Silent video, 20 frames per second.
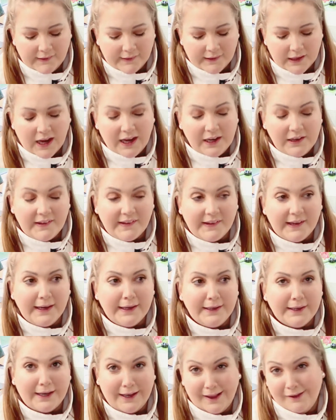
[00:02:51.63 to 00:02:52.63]
Started
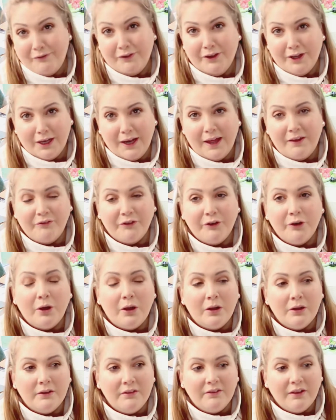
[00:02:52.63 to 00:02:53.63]
seeing 11-11
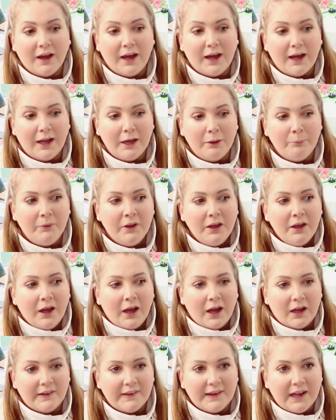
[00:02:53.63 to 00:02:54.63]
all the time.
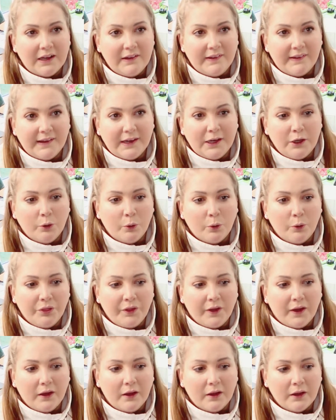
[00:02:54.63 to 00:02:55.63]
I started seeing
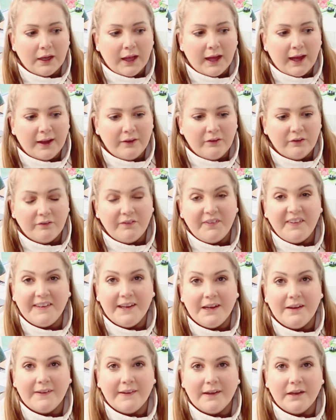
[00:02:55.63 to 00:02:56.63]
other kind of
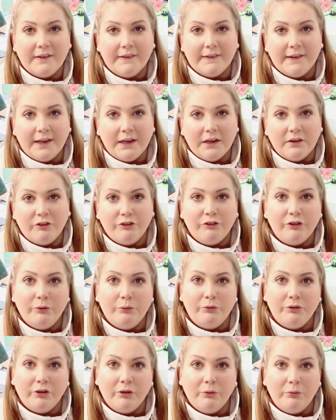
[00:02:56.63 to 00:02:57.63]
666,
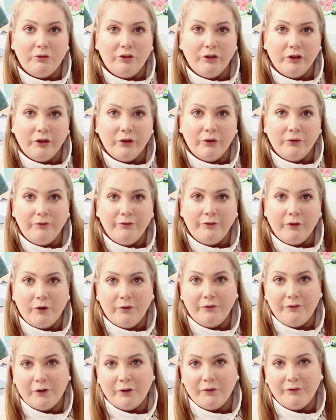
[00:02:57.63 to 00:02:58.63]
222,
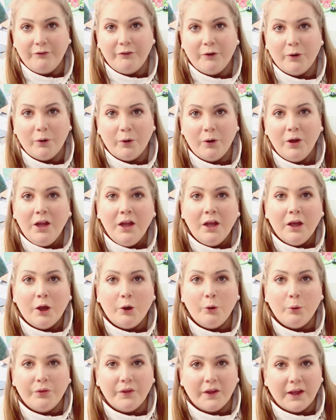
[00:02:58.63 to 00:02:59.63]
444
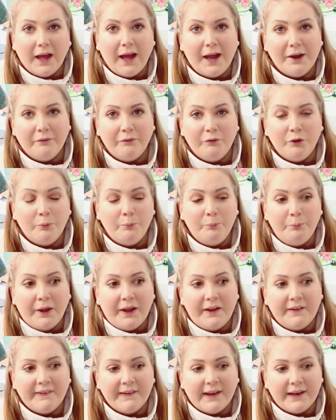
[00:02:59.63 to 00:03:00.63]
and other kind of
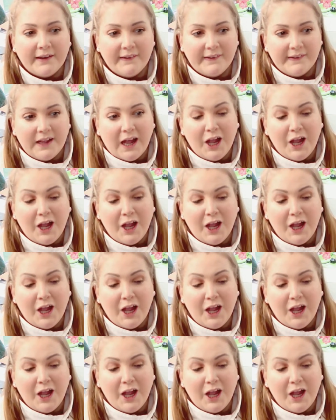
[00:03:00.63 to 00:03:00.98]
numbers, and I